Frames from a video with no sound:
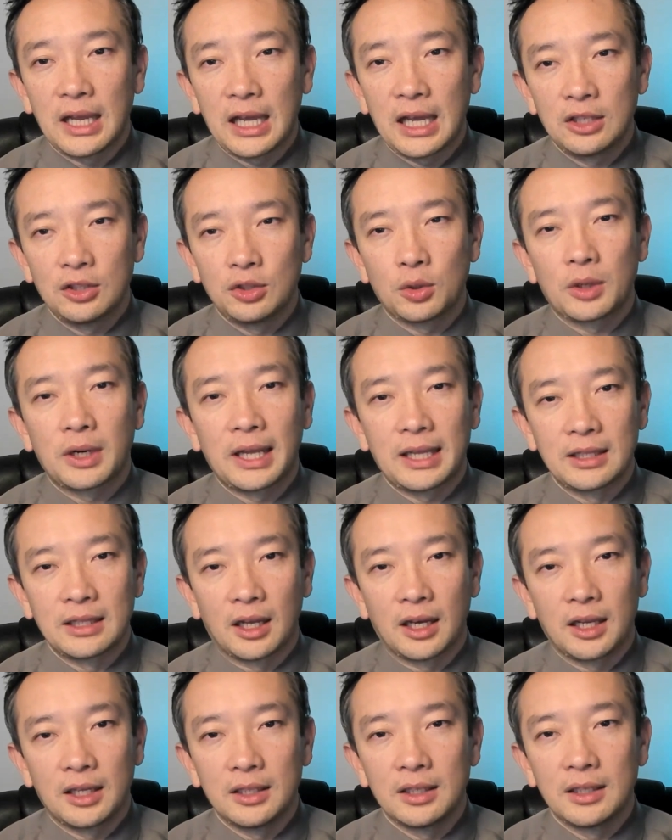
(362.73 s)
and your
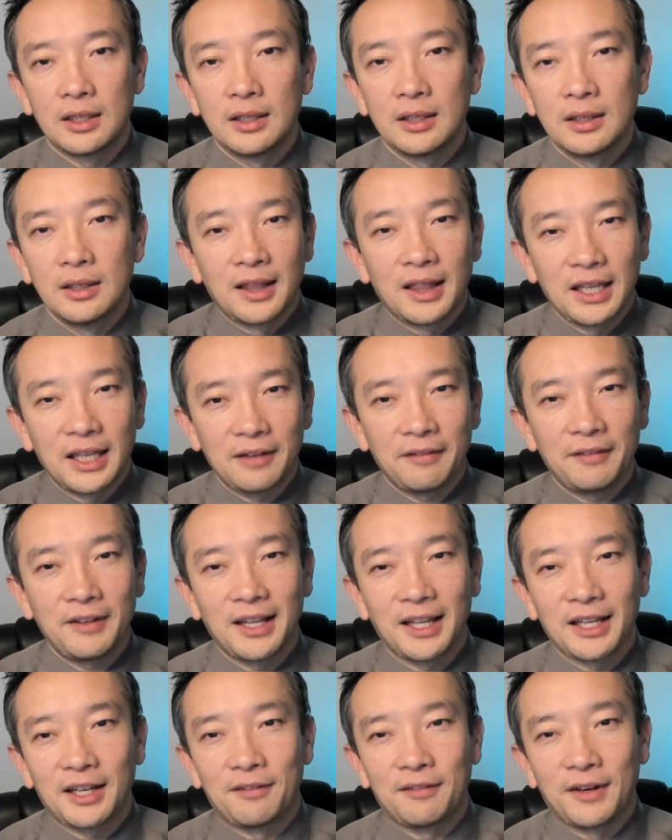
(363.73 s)
headline. Think of it
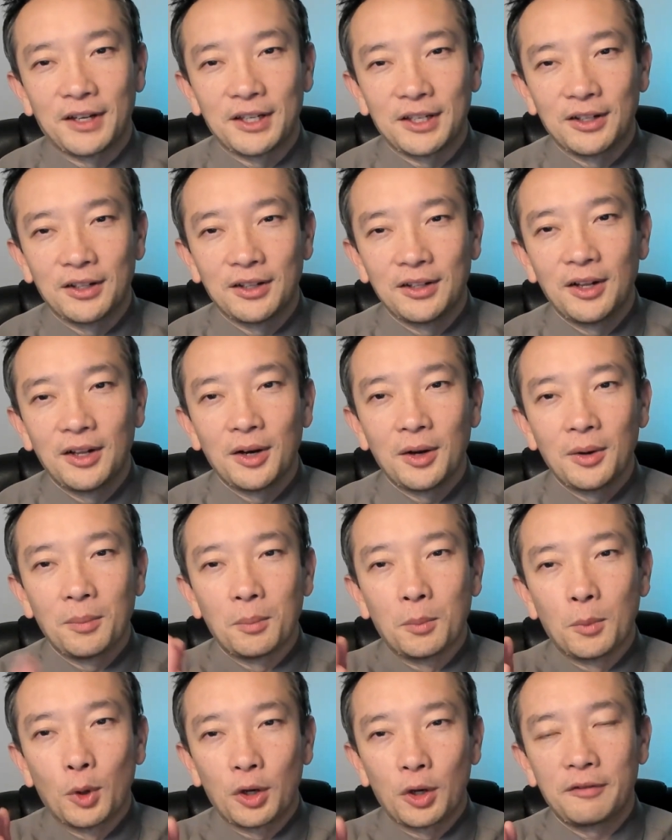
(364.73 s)
like a funnel.
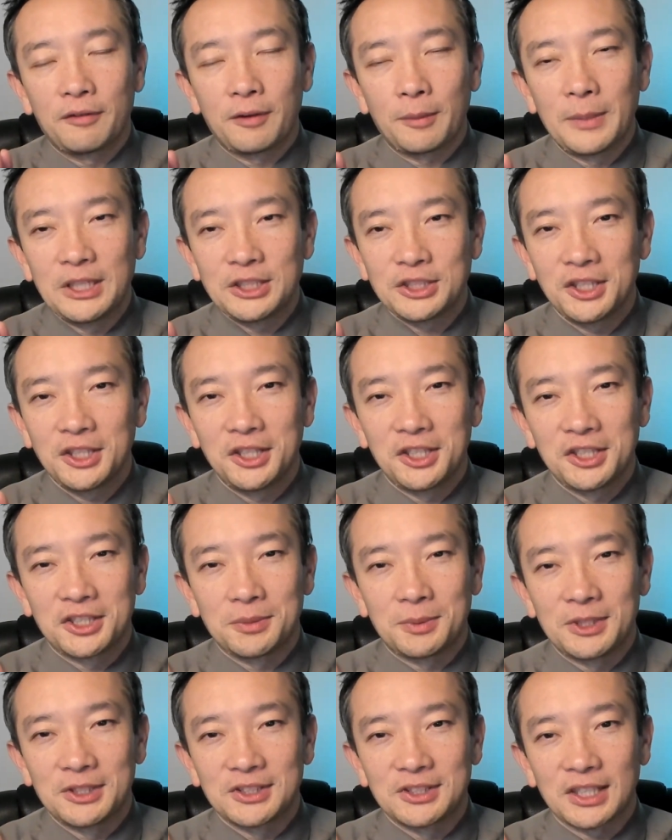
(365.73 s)
More information in the
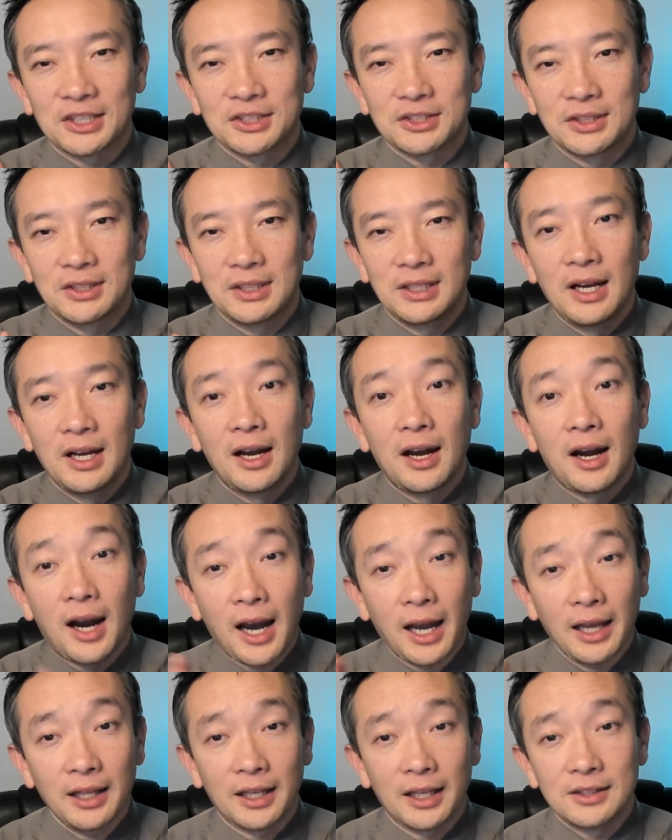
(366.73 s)
experience section,
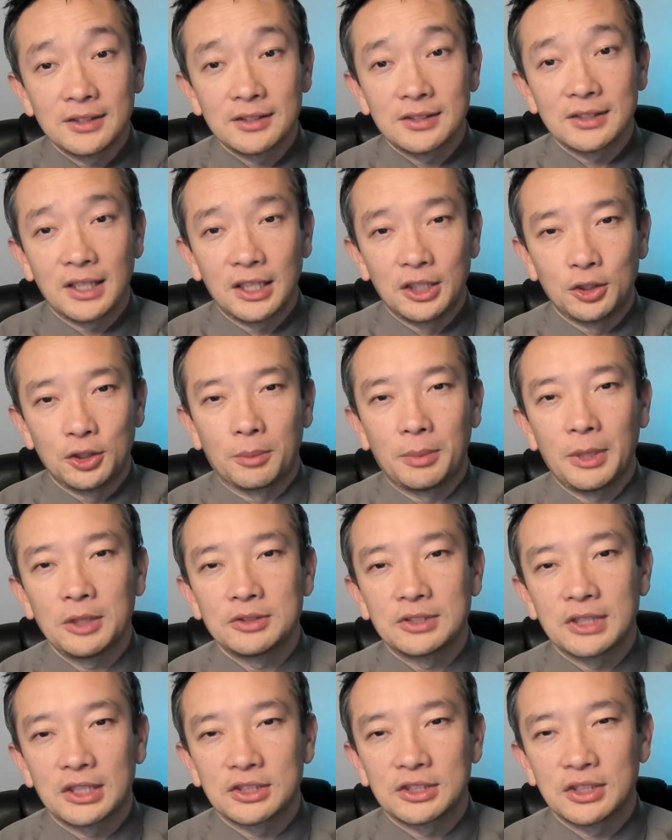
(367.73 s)
highlights in your About
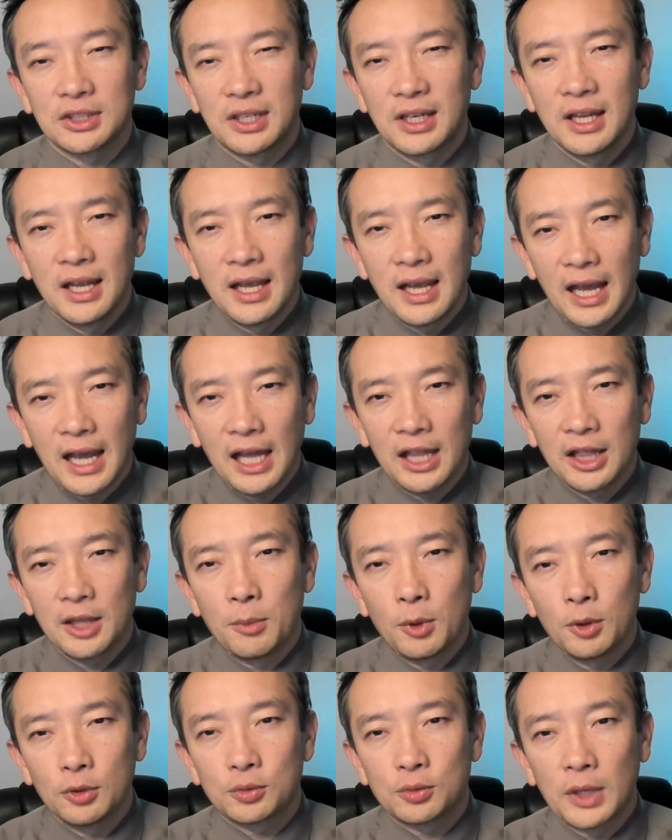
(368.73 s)
section, and the
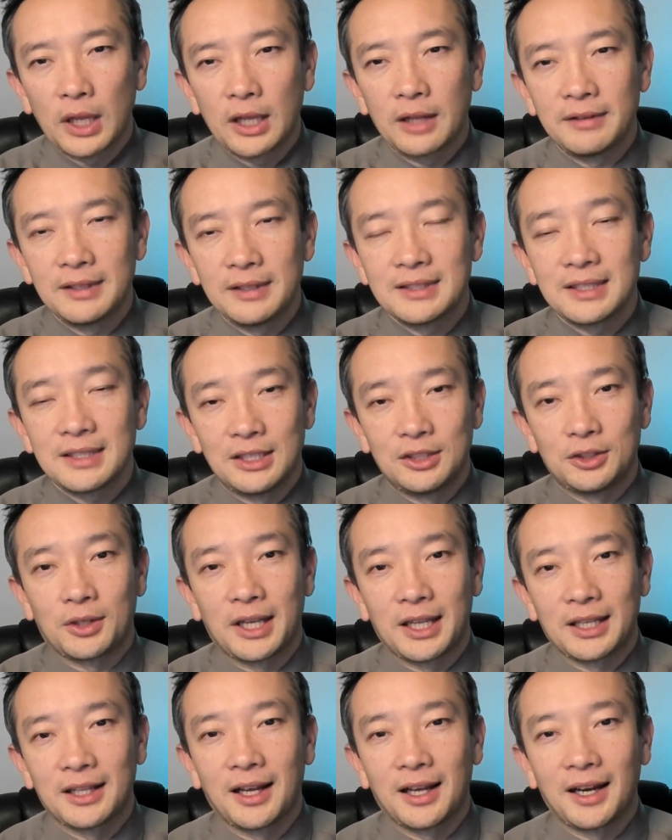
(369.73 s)
most relevant in your
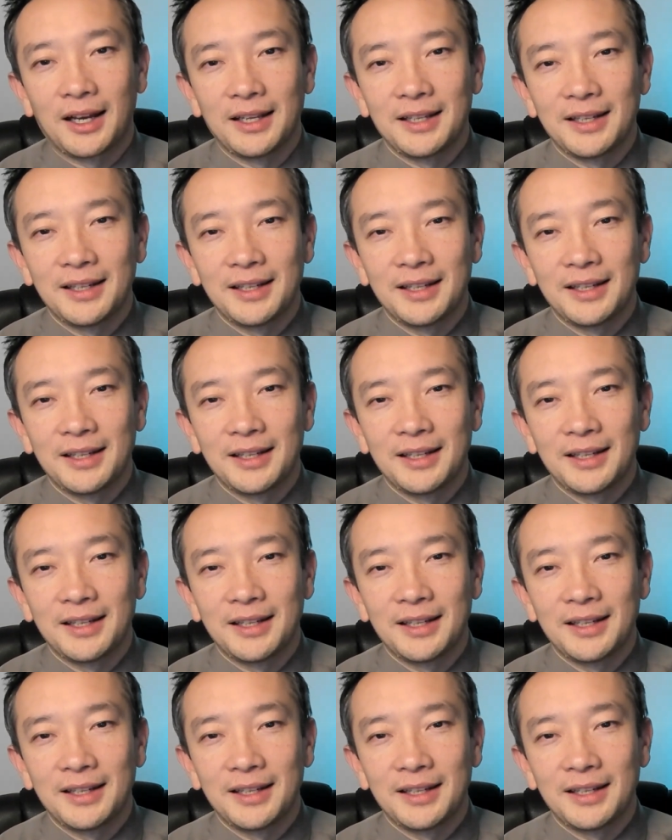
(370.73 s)
headline.